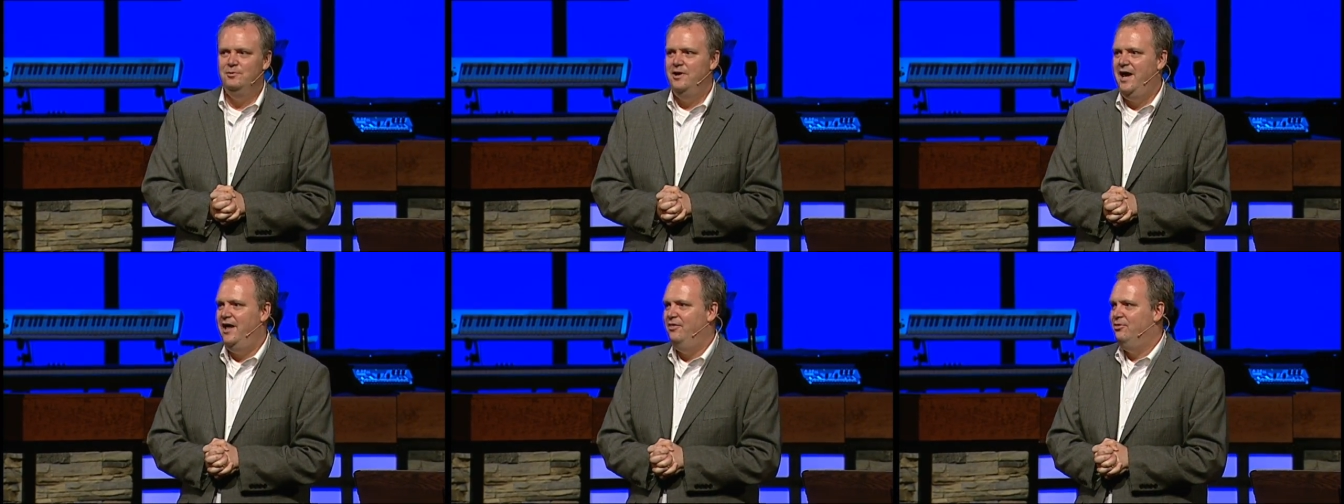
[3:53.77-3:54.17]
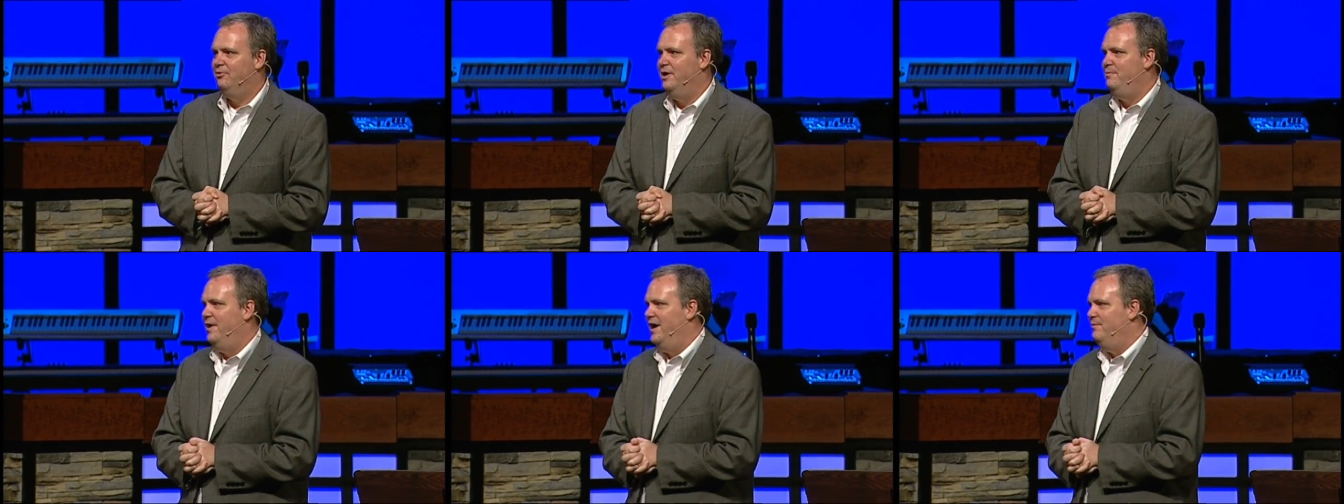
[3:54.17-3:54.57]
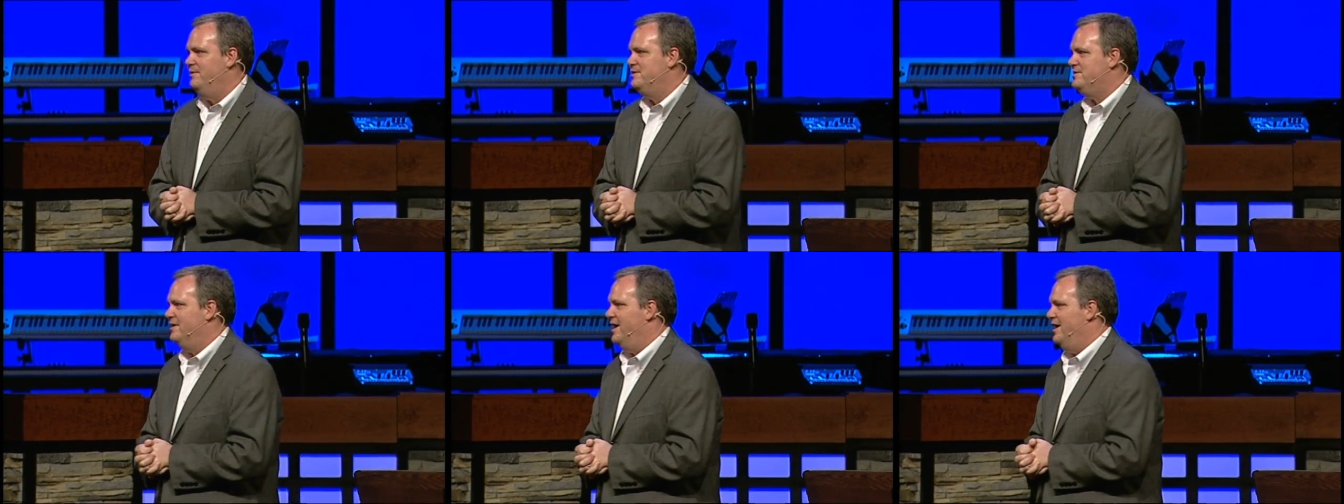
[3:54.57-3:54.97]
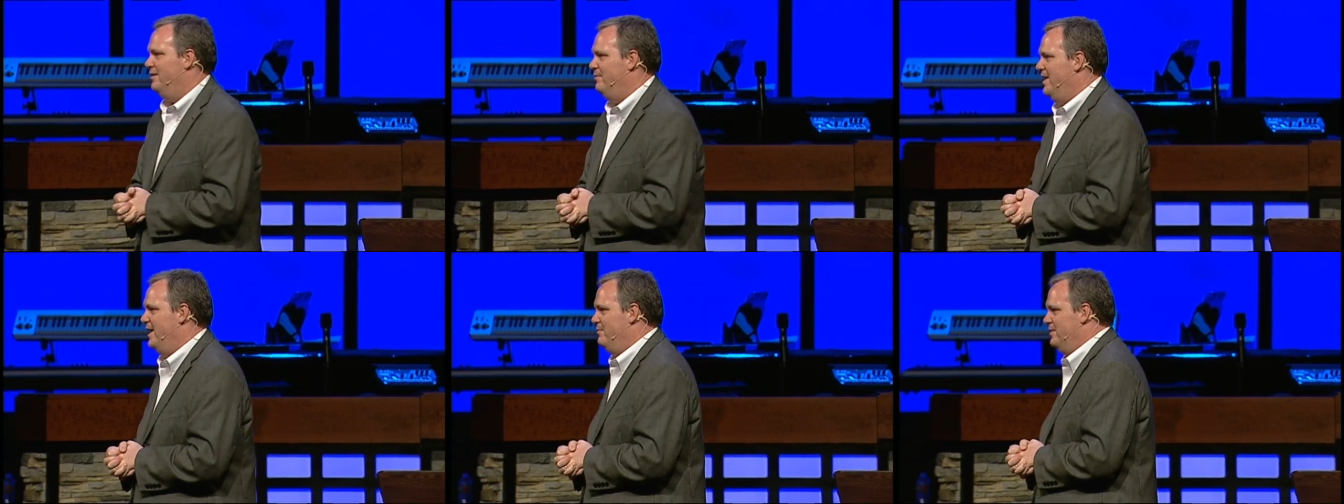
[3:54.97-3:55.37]
We had three babies in
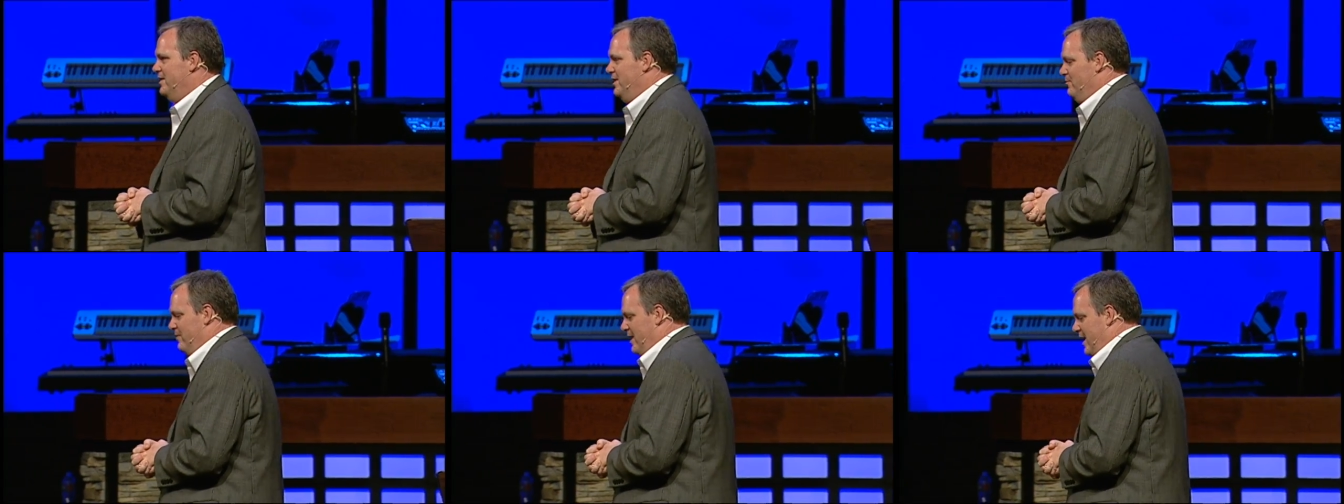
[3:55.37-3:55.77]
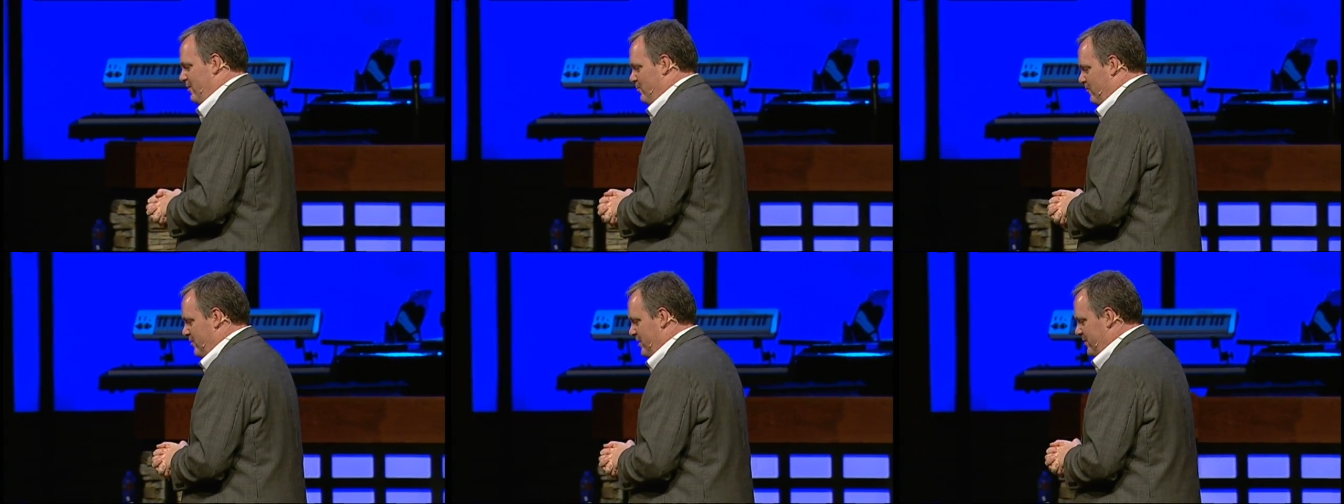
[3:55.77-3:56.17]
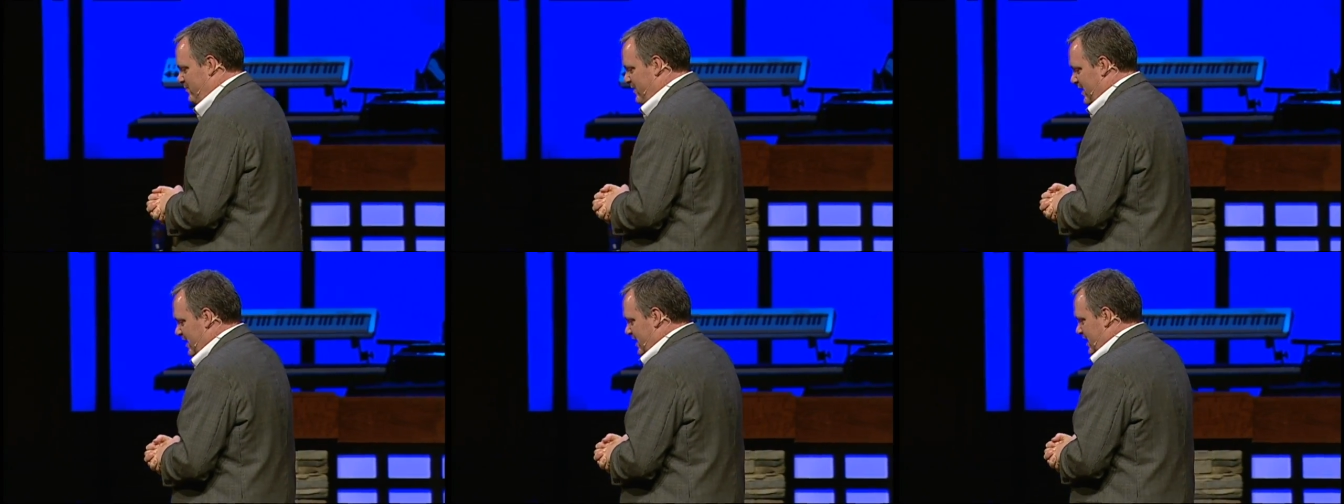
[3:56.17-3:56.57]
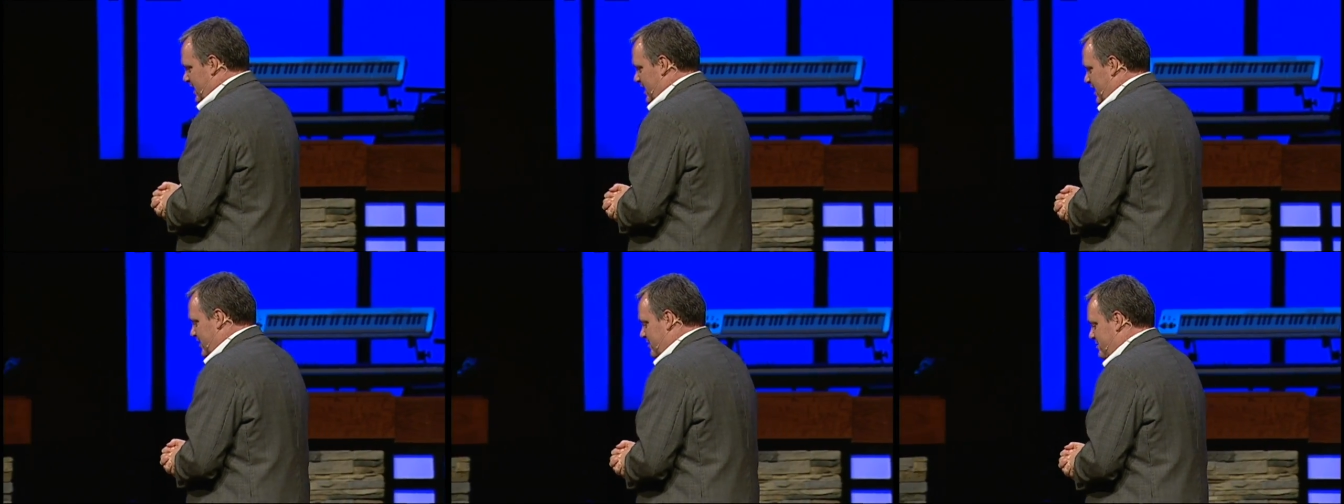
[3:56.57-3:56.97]
Alabama, and then we had one
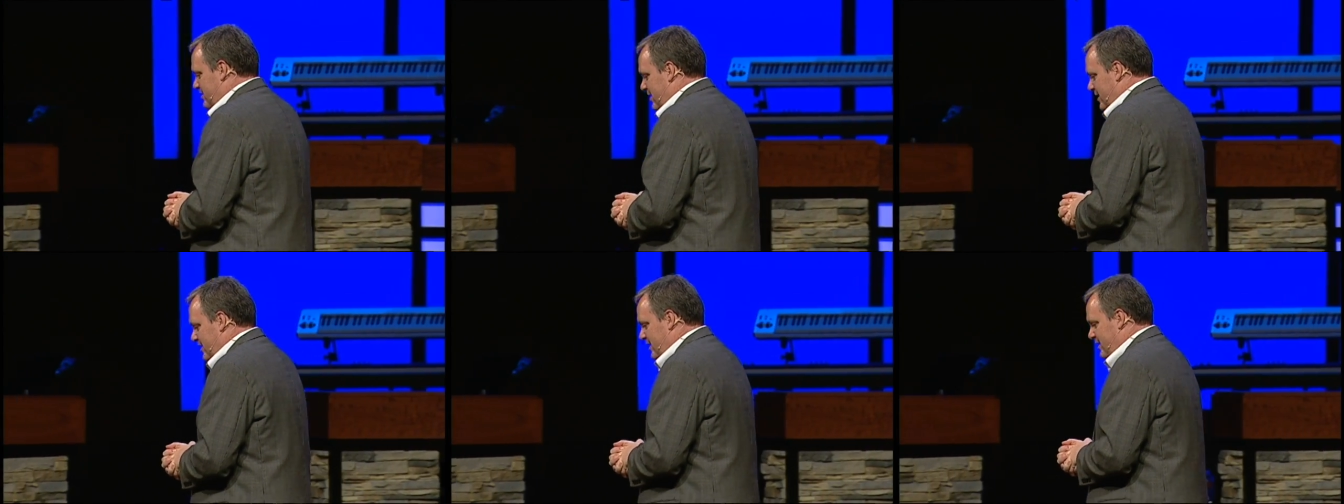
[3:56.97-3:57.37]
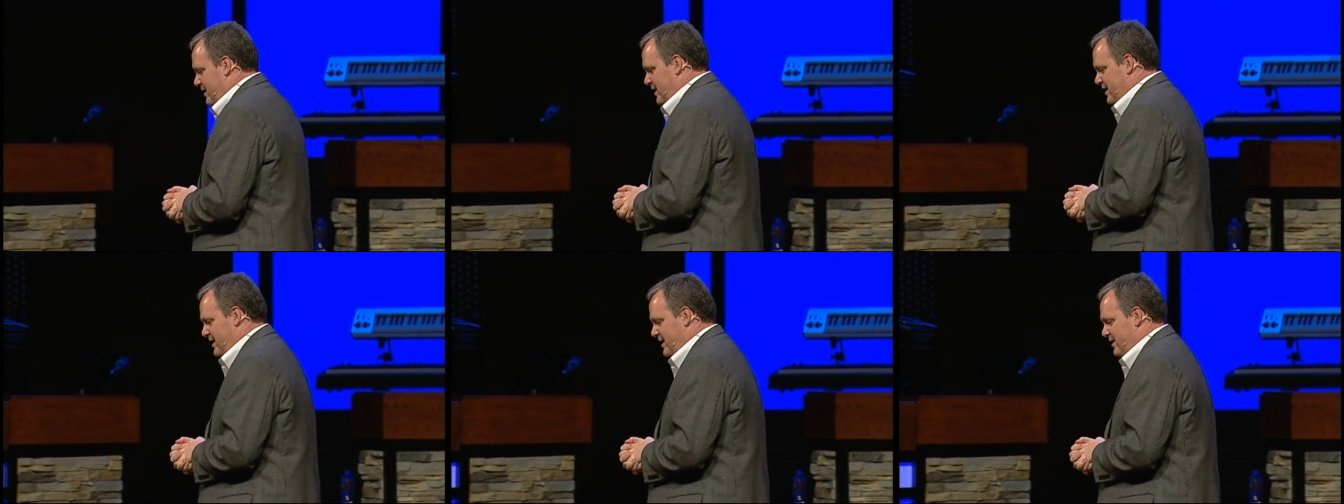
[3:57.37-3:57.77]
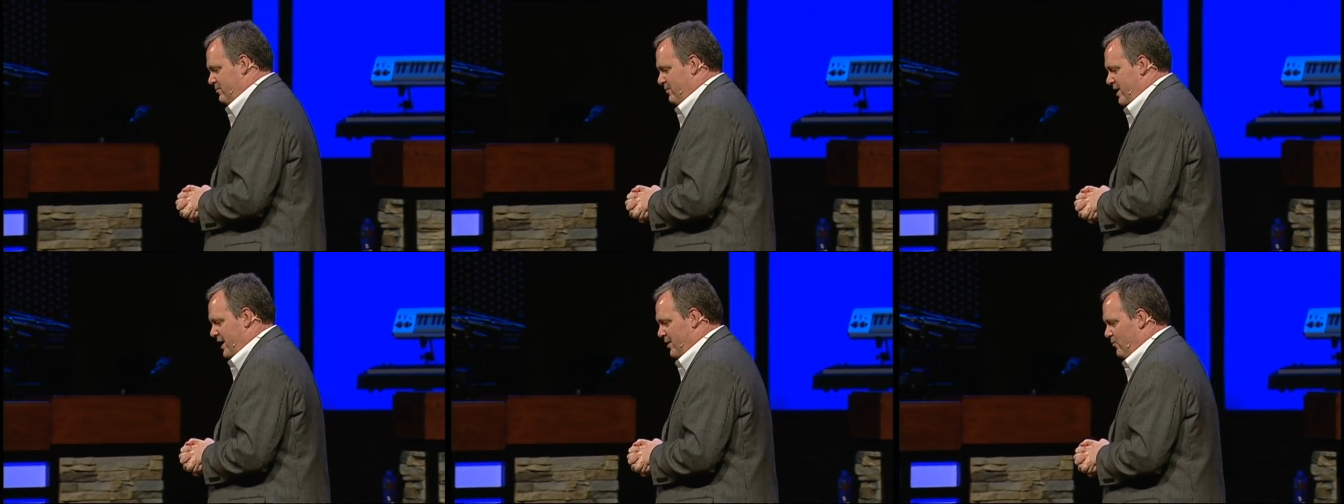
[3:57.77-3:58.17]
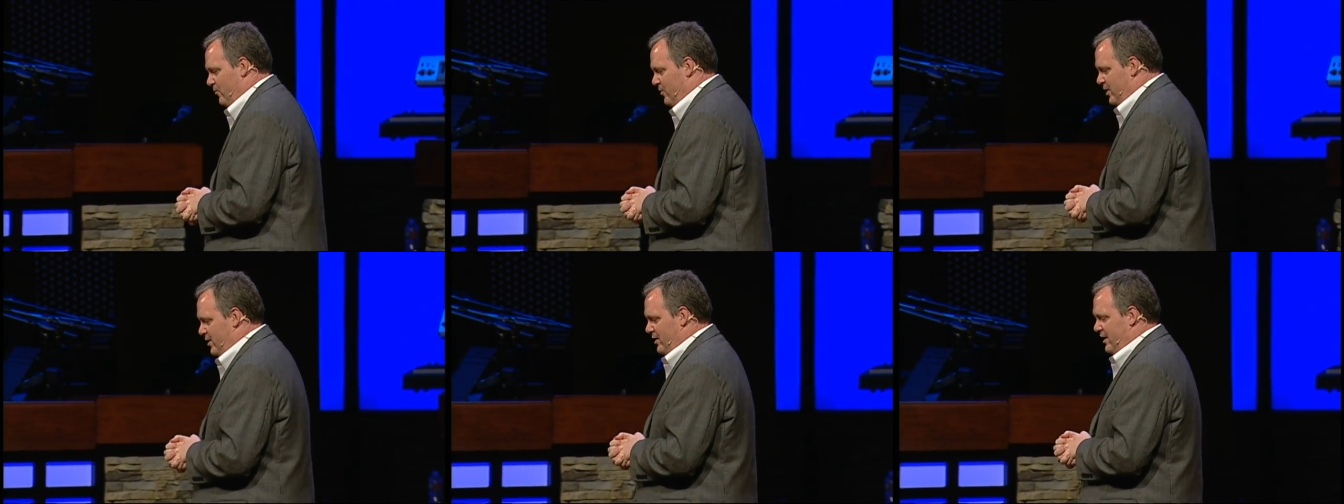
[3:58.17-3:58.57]
in Kentucky, and then we had
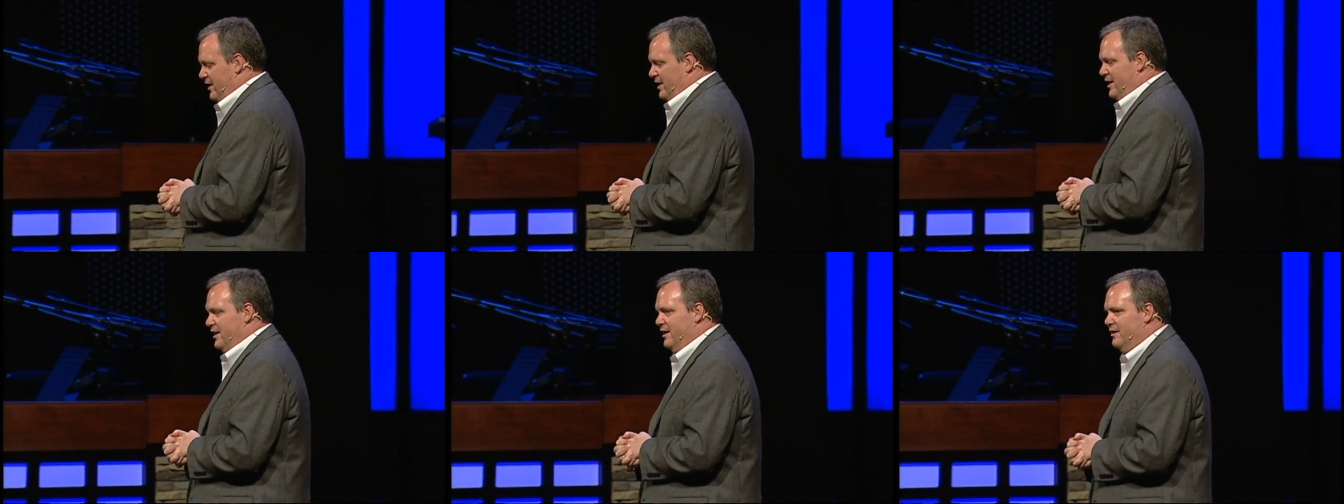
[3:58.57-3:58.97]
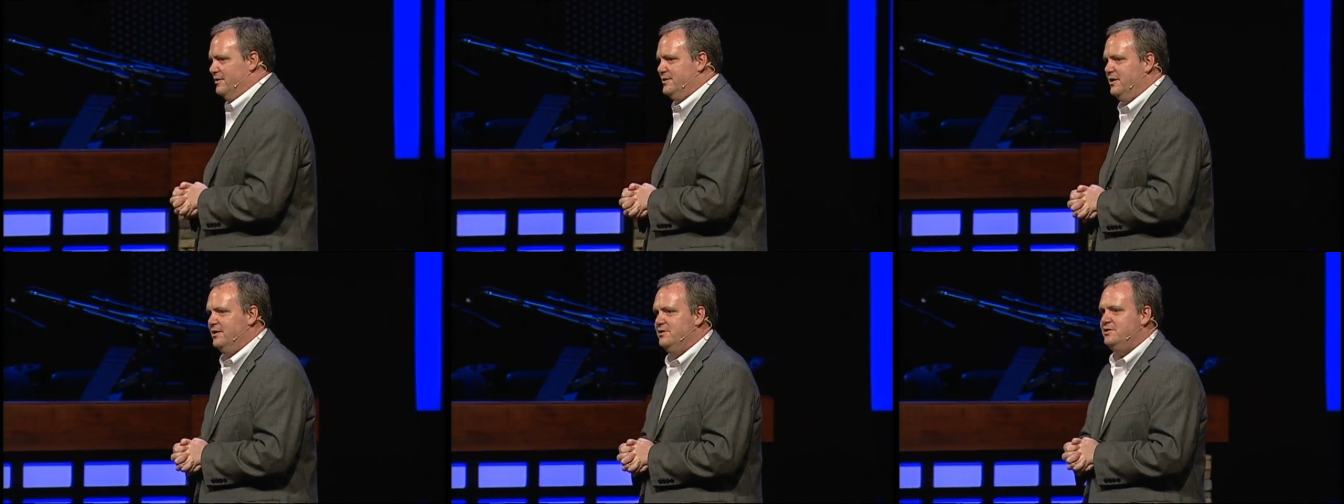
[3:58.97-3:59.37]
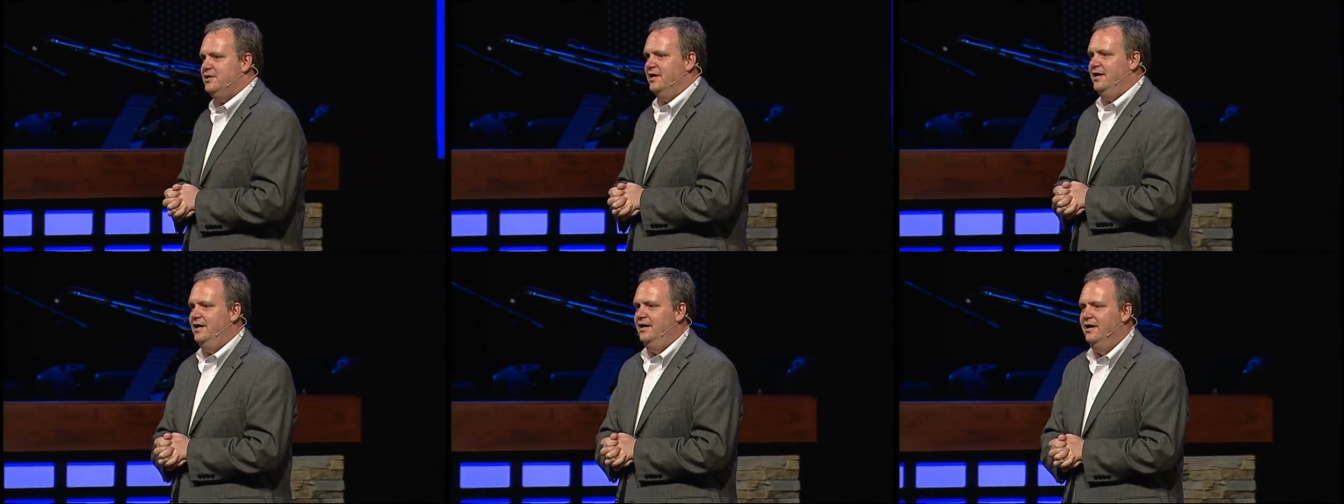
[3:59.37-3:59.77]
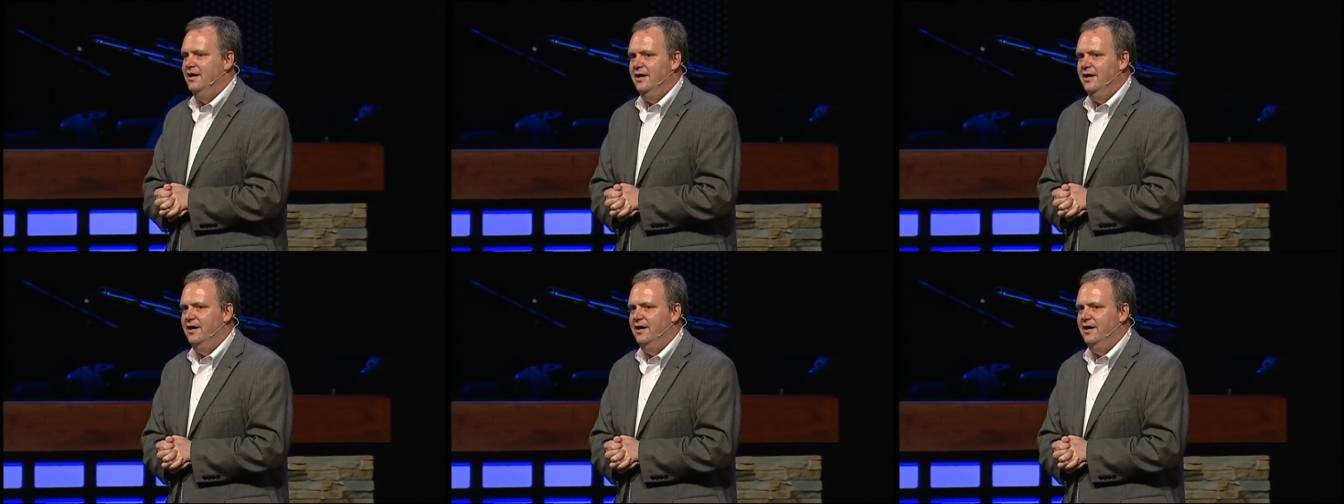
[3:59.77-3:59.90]
one here in Tennessee.